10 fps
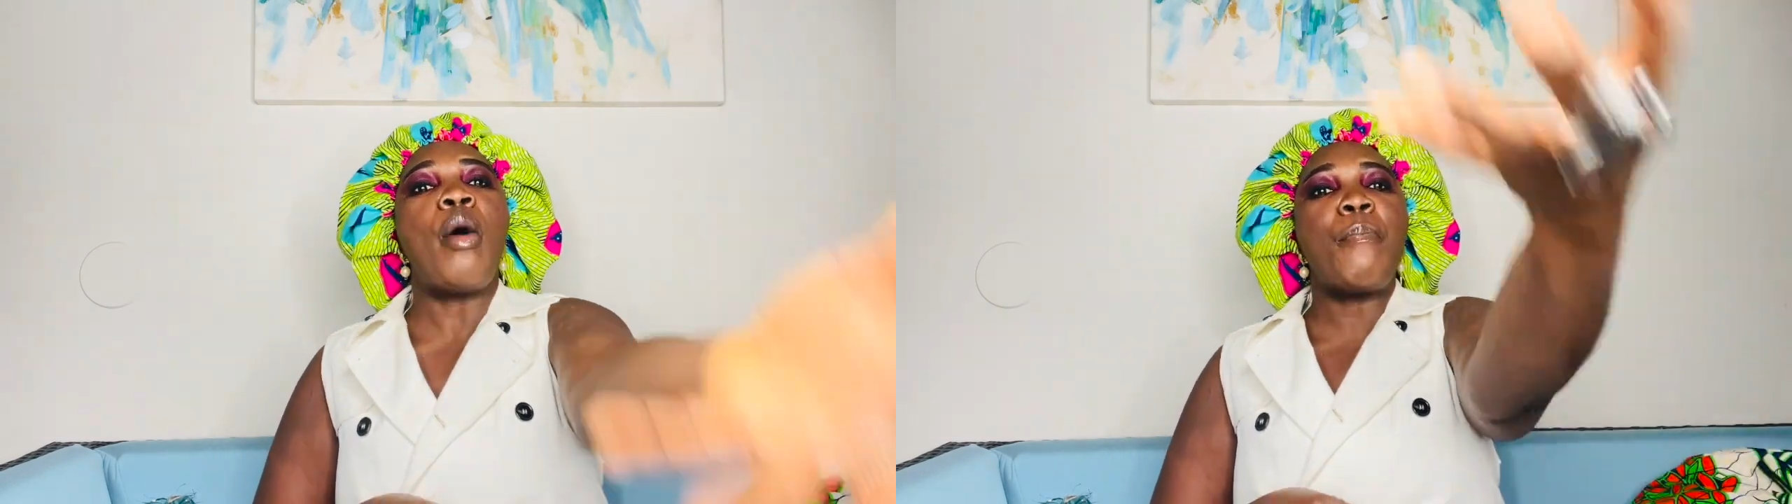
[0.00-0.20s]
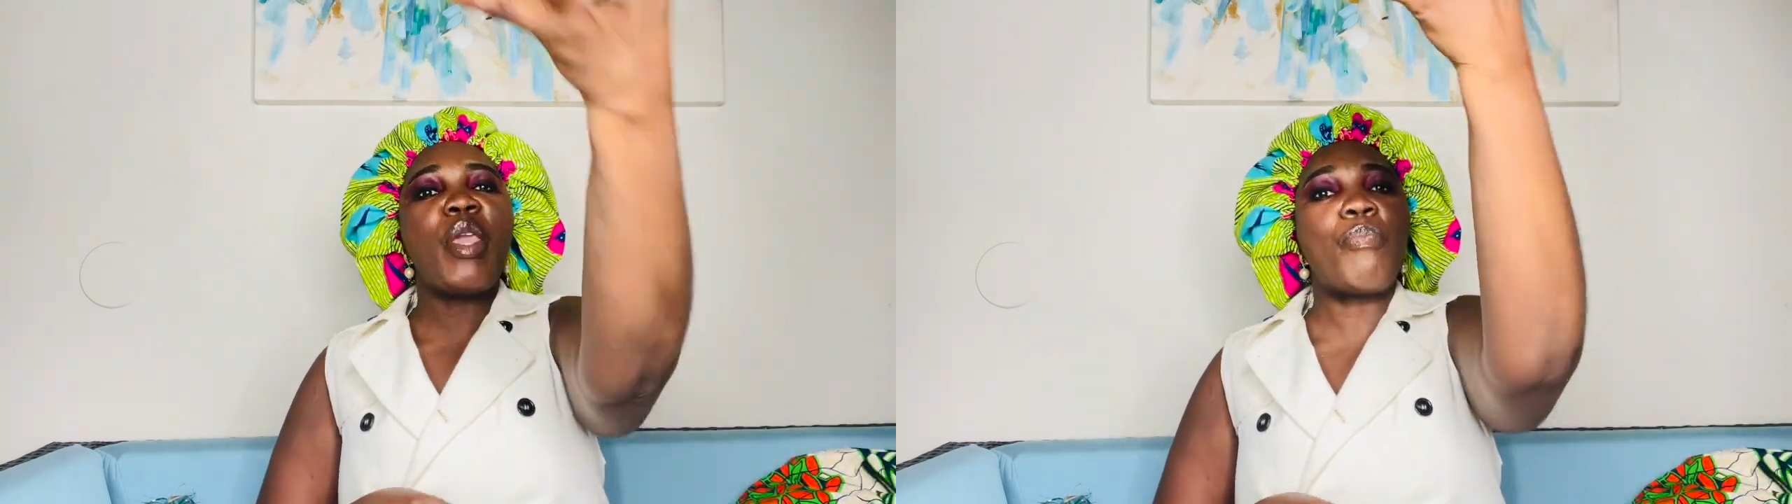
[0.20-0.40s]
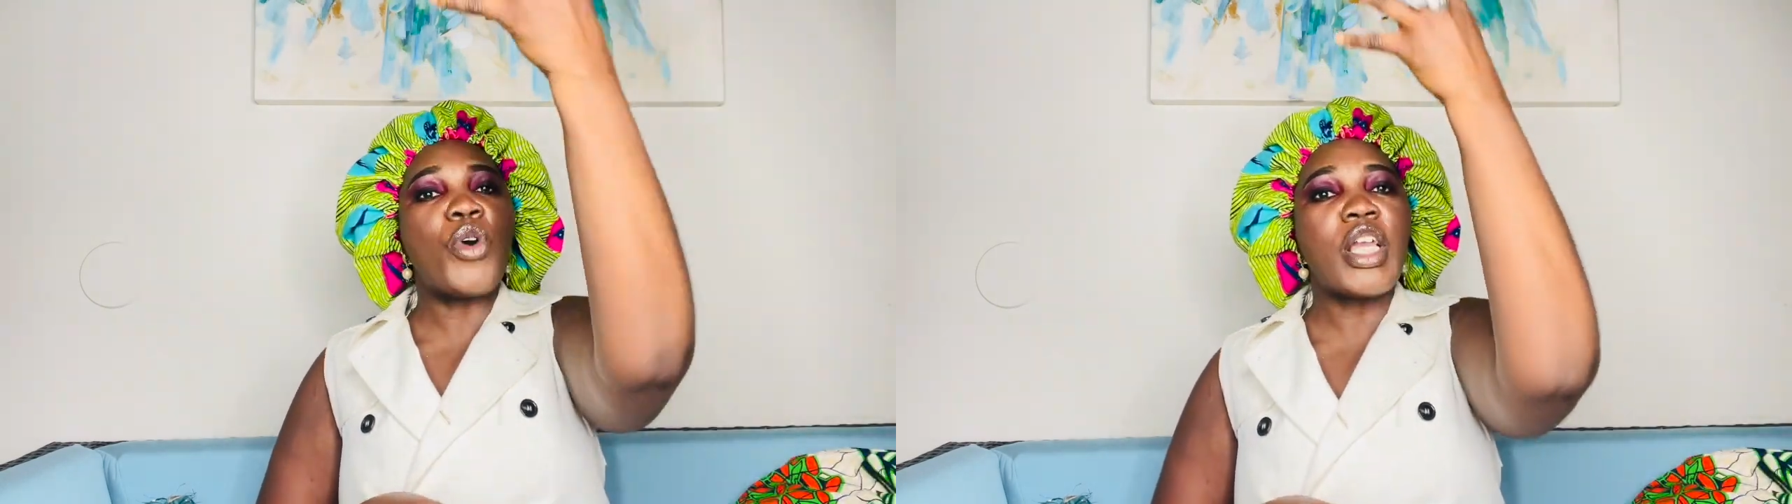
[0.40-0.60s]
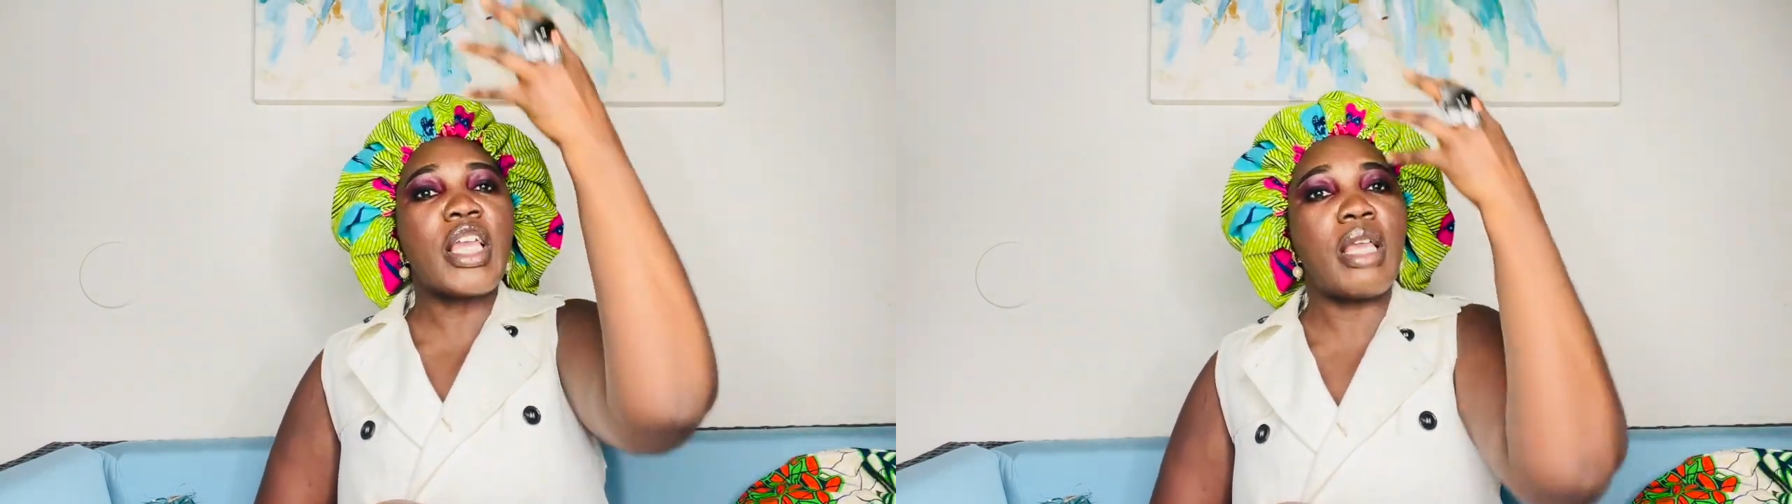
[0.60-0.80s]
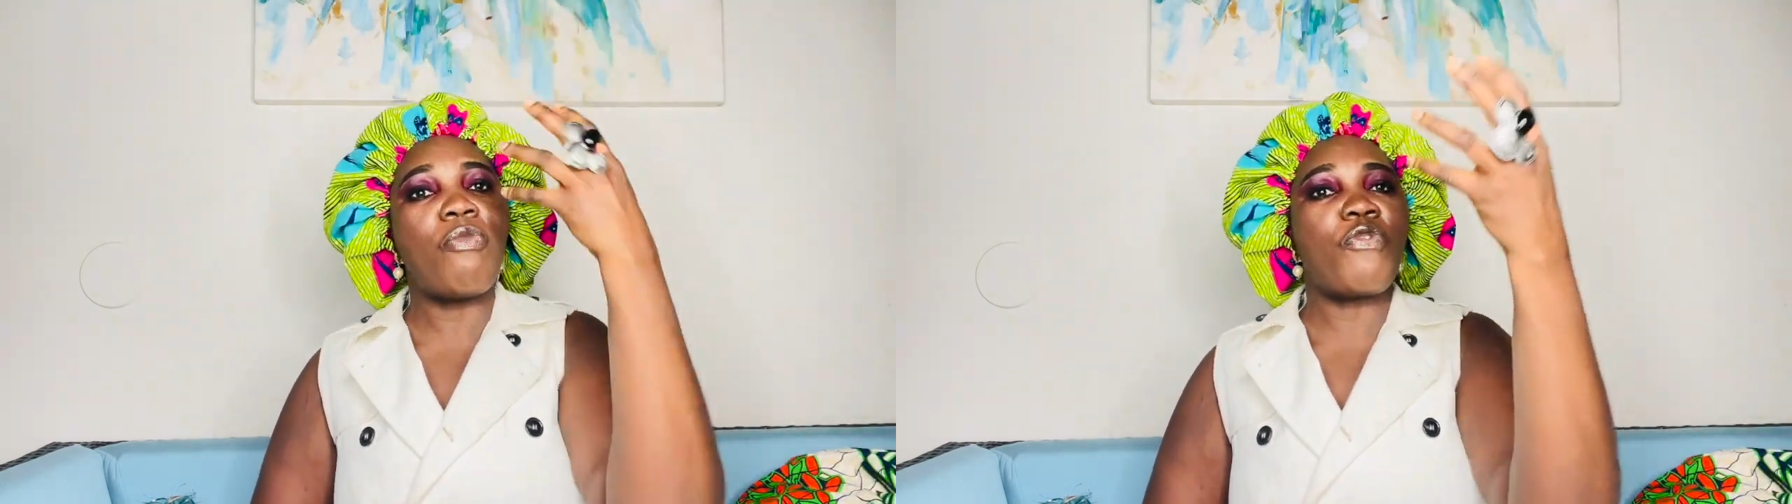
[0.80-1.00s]
people
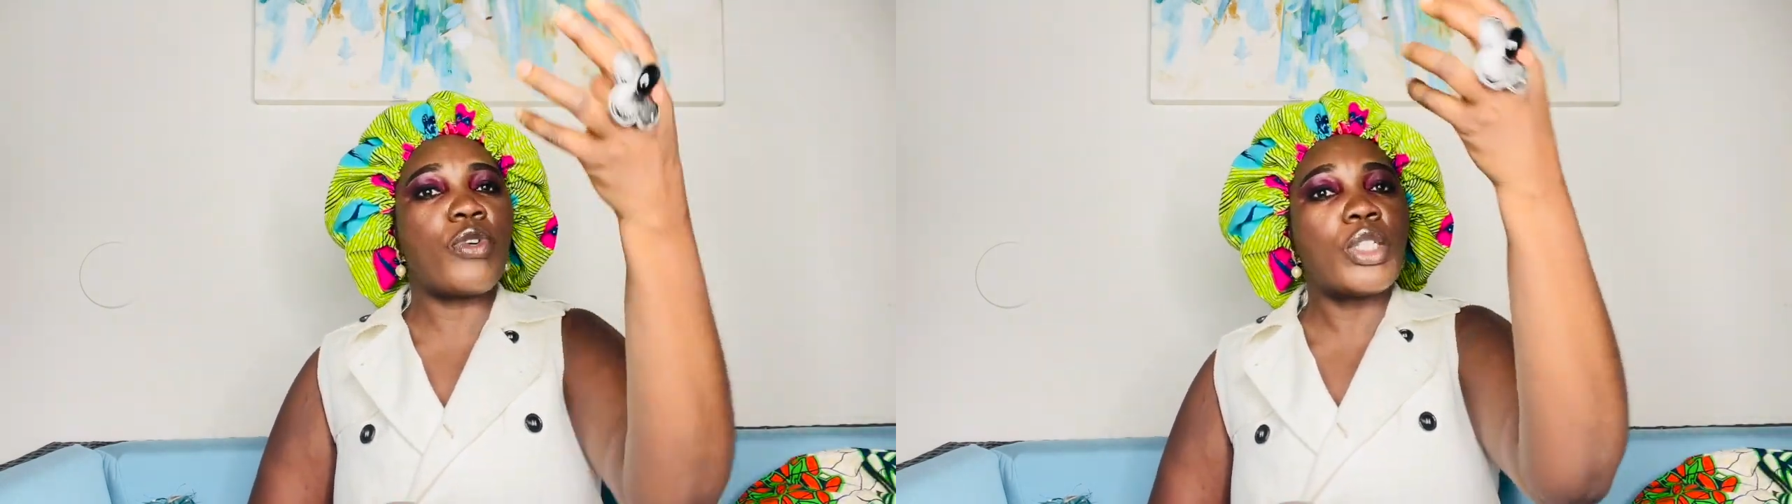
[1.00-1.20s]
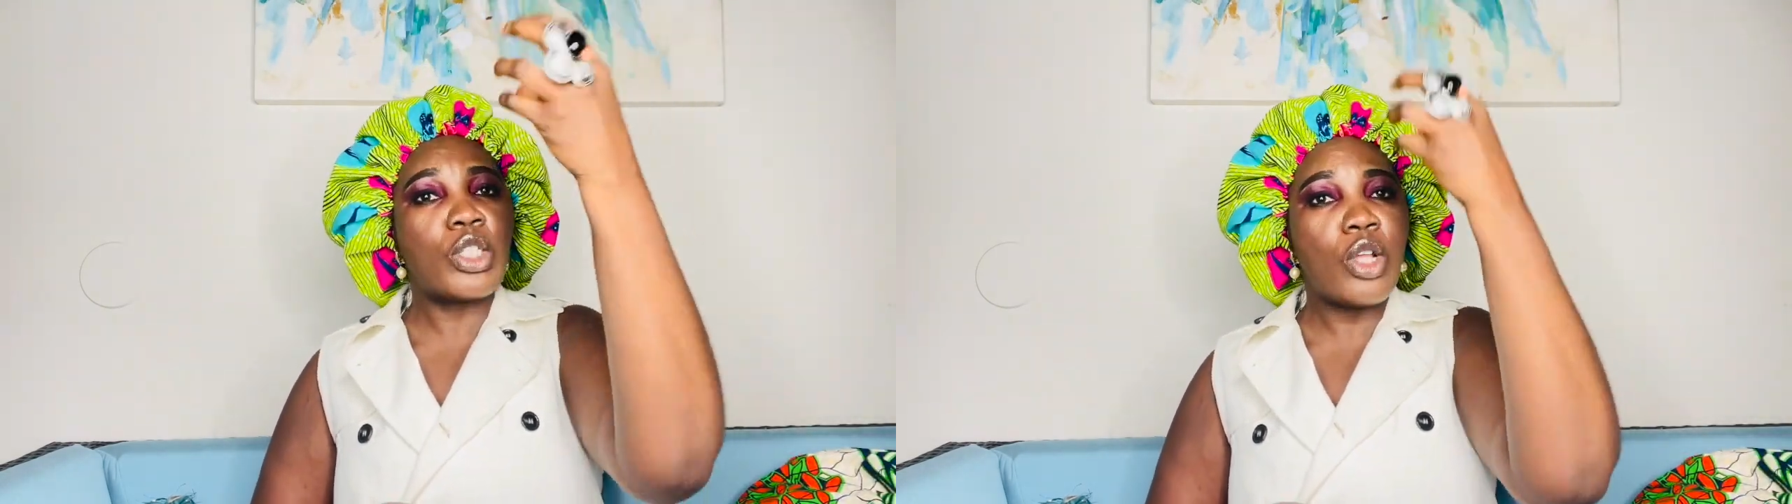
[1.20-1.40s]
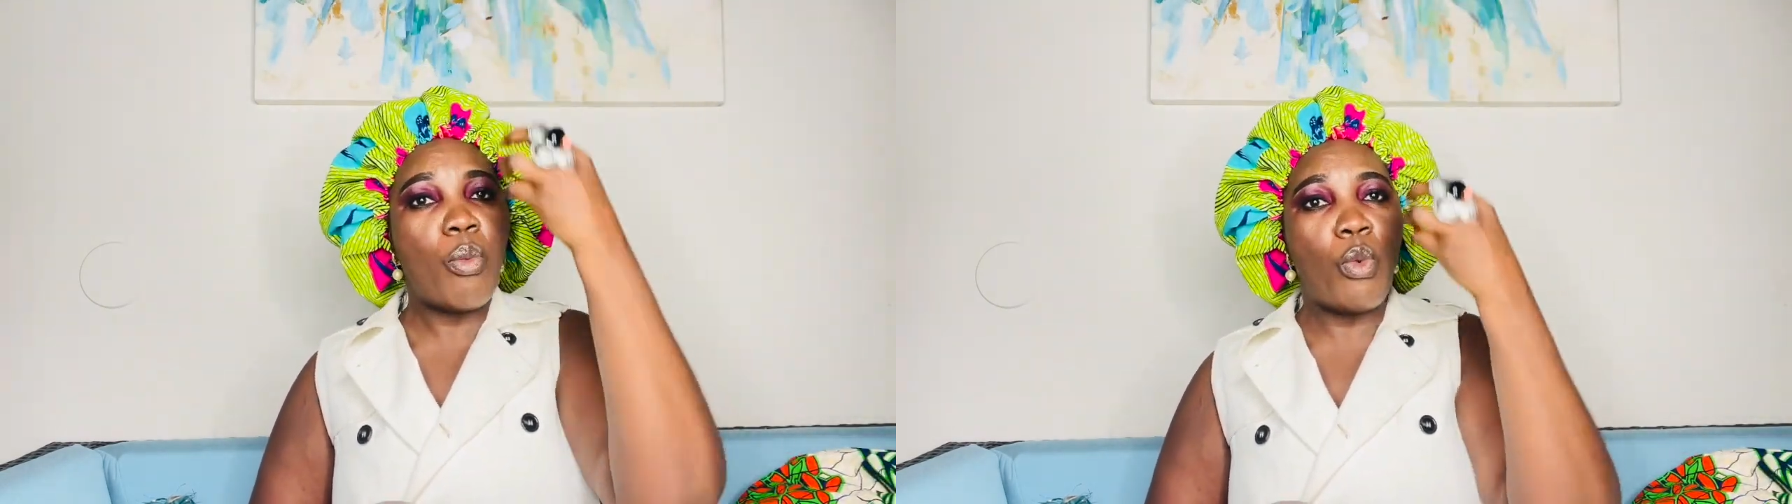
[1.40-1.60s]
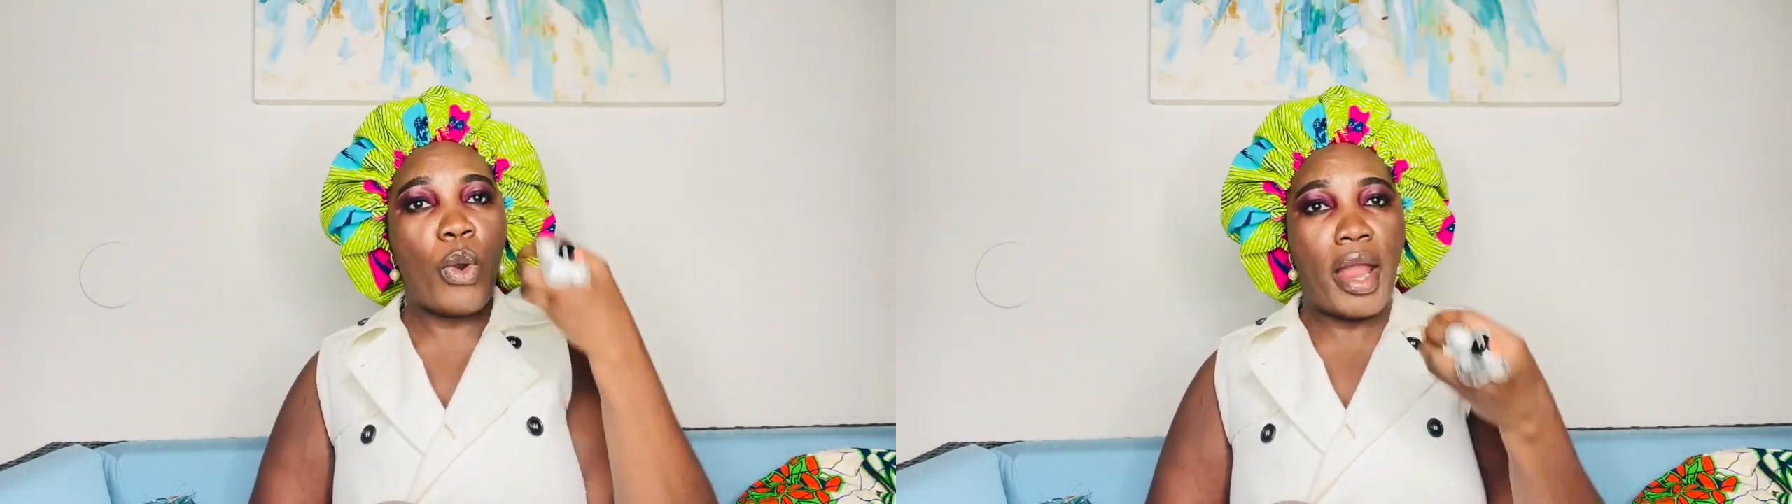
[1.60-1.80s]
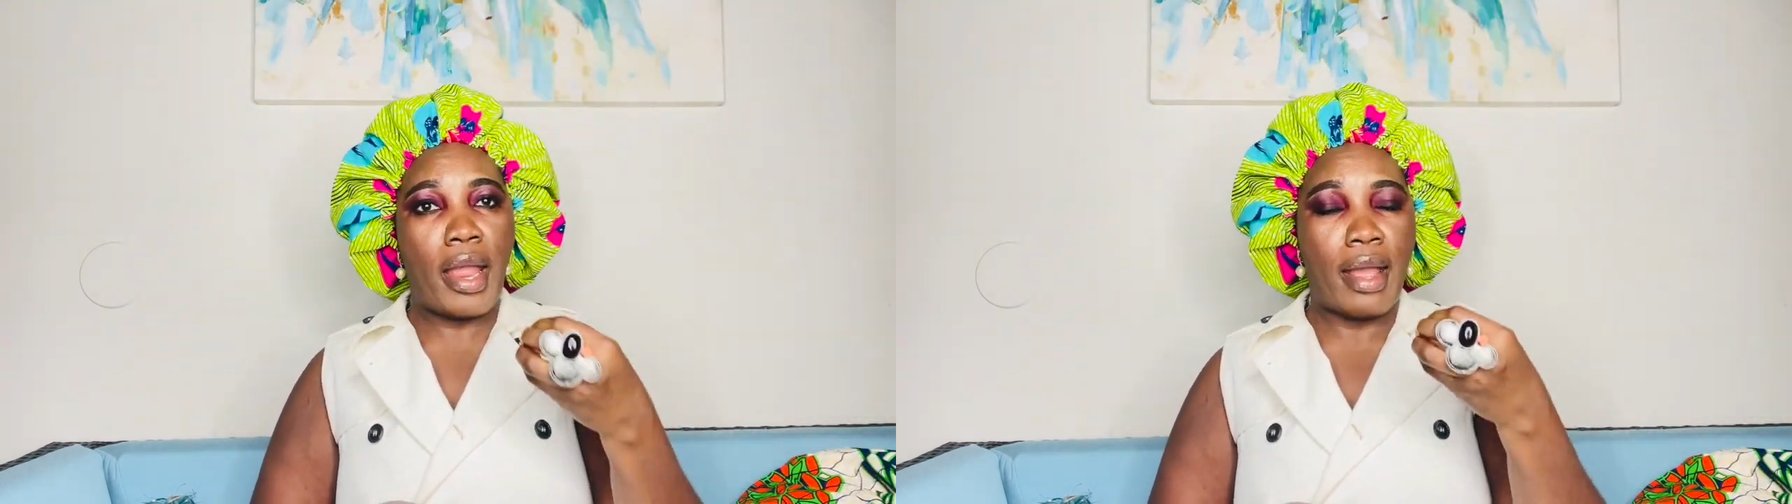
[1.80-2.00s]
came from
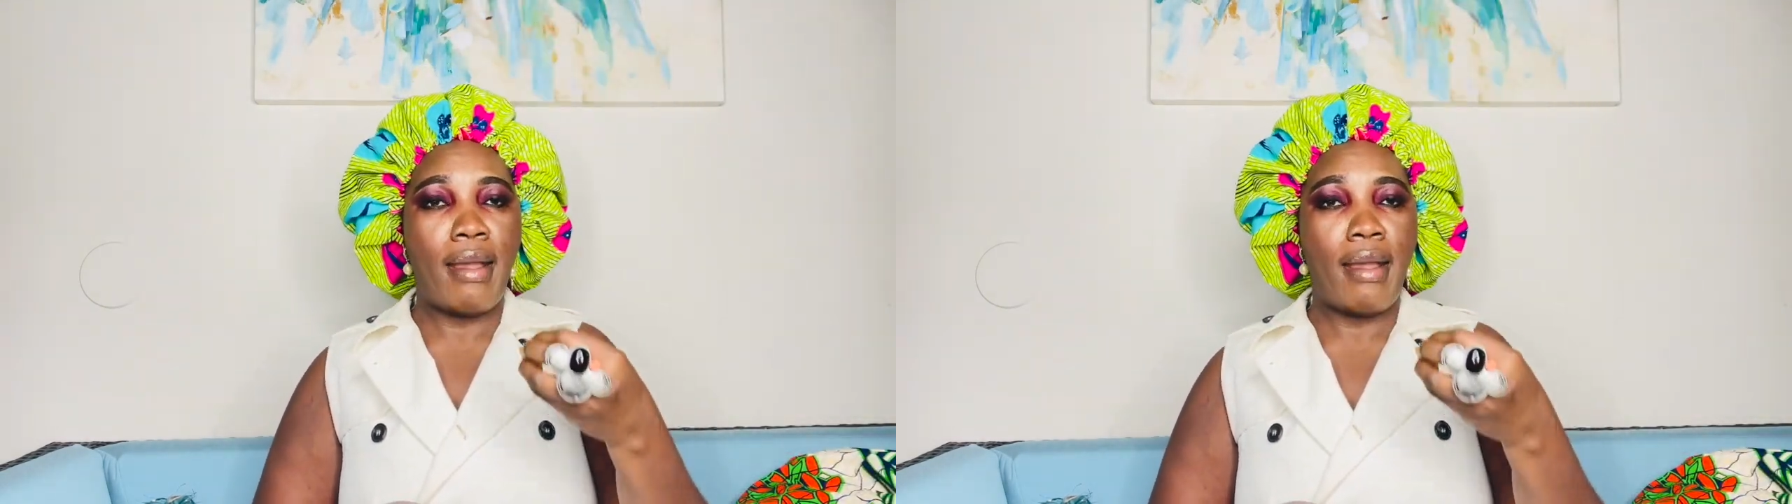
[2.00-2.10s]
somewhere